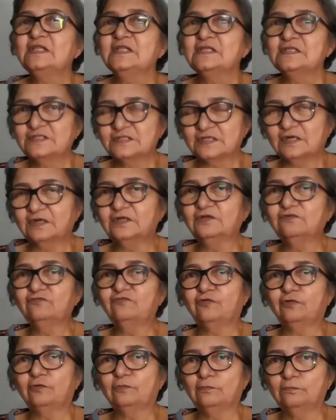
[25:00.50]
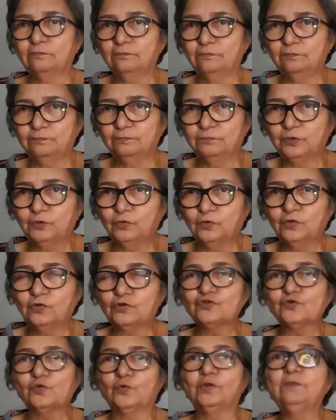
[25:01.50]
starting from your
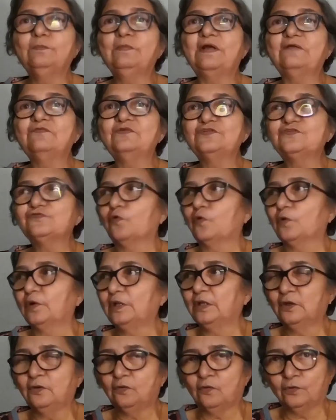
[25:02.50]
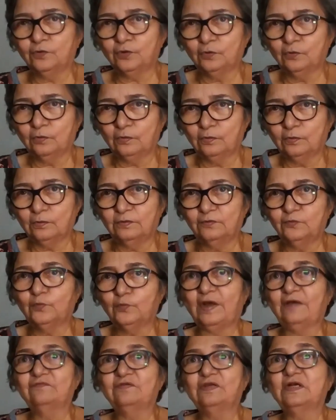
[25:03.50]
sodium levels falling, or you
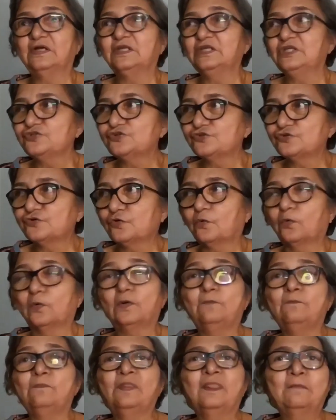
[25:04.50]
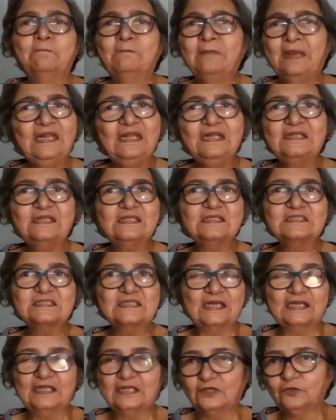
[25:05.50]
having a heat stroke. Many things
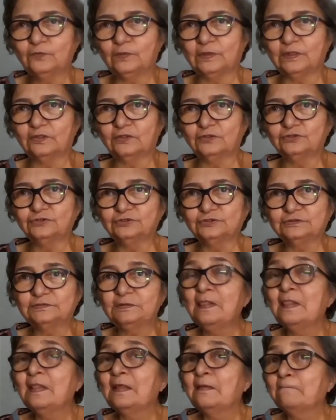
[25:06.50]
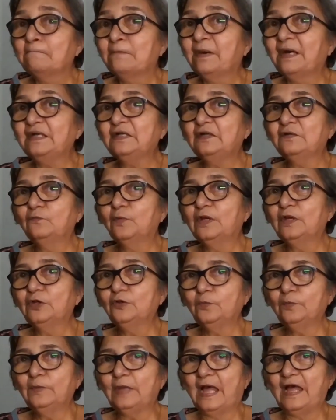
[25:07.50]
can get you unconscious. But when
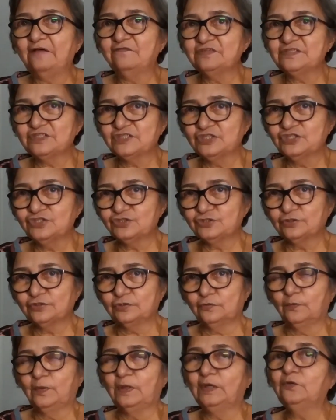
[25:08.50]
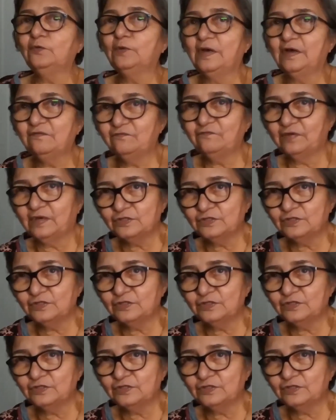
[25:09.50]
you have a seizure, when you have